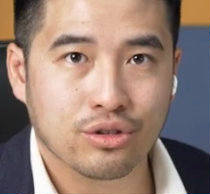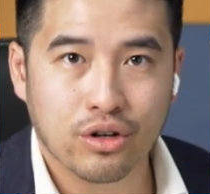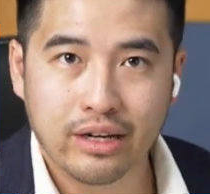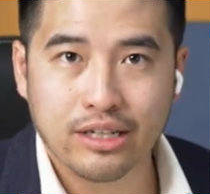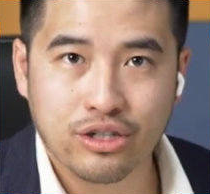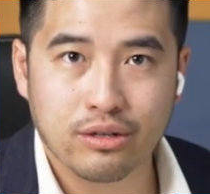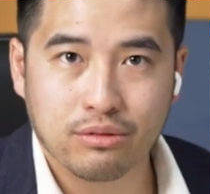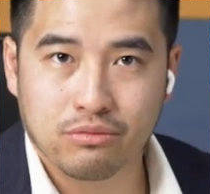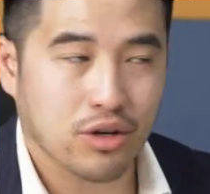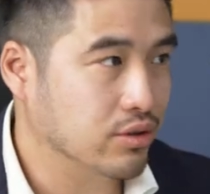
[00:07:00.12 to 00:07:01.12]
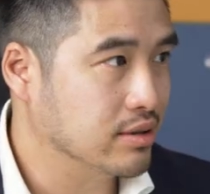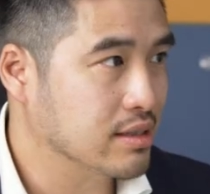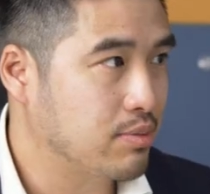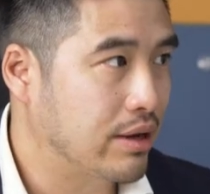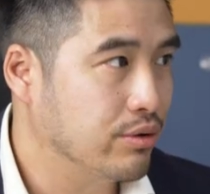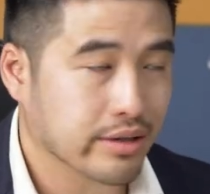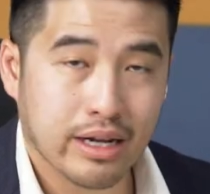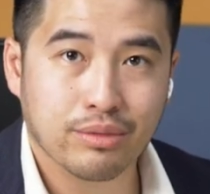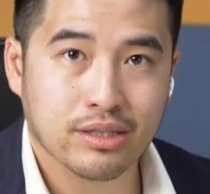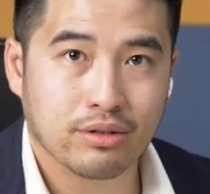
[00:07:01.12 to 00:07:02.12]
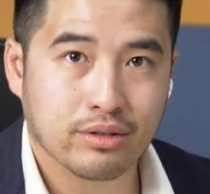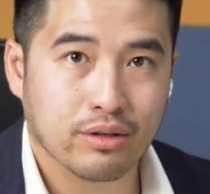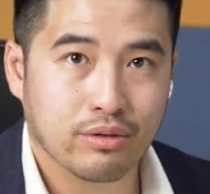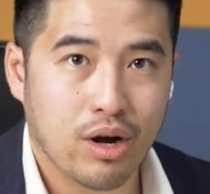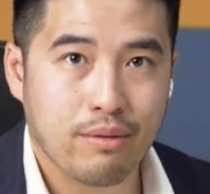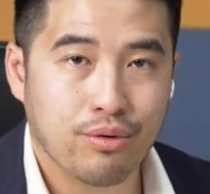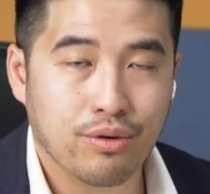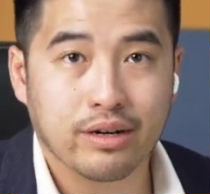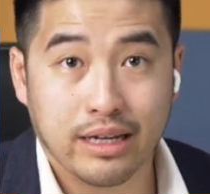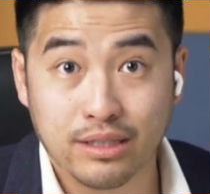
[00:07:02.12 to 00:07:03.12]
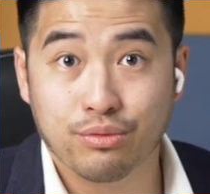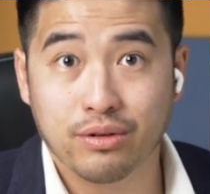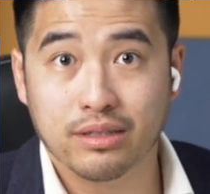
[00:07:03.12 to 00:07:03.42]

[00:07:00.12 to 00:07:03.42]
You don't actually go and display all the numbers on the whiteboard, as well